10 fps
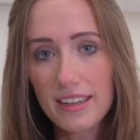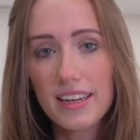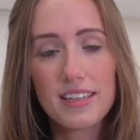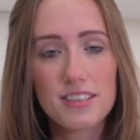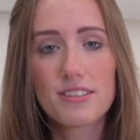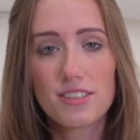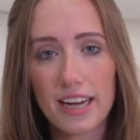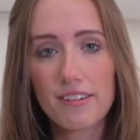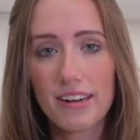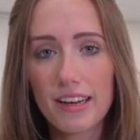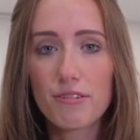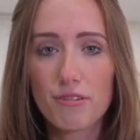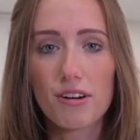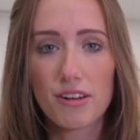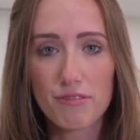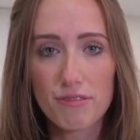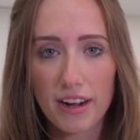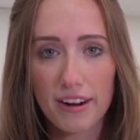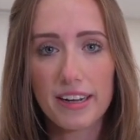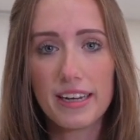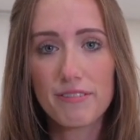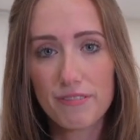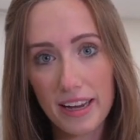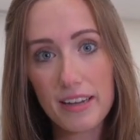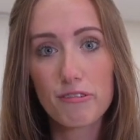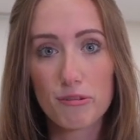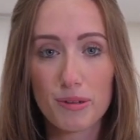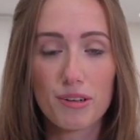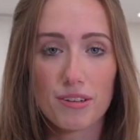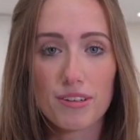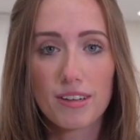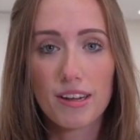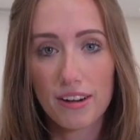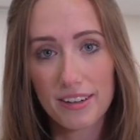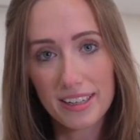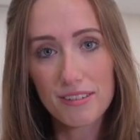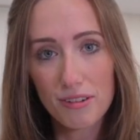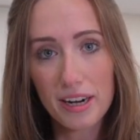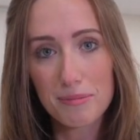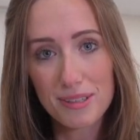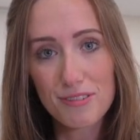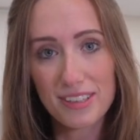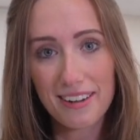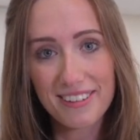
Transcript: It's generally overall a very favourable learning environment for that